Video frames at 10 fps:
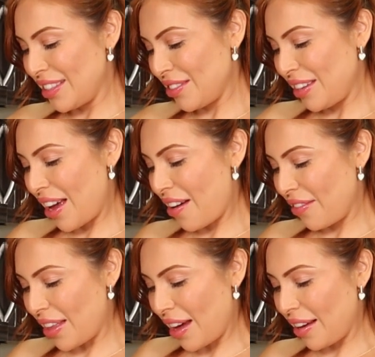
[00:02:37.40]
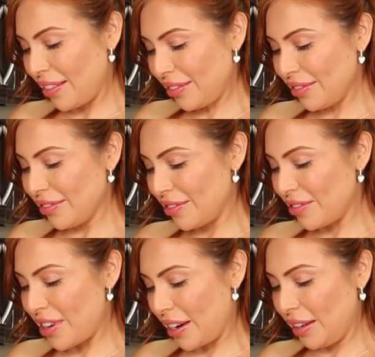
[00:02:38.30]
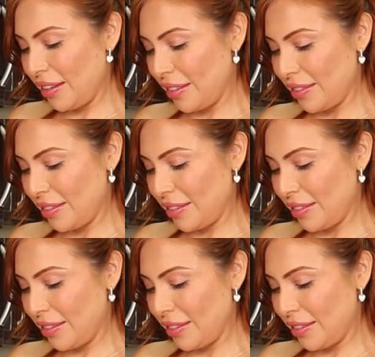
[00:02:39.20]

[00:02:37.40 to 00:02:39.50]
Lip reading: So we have that ready.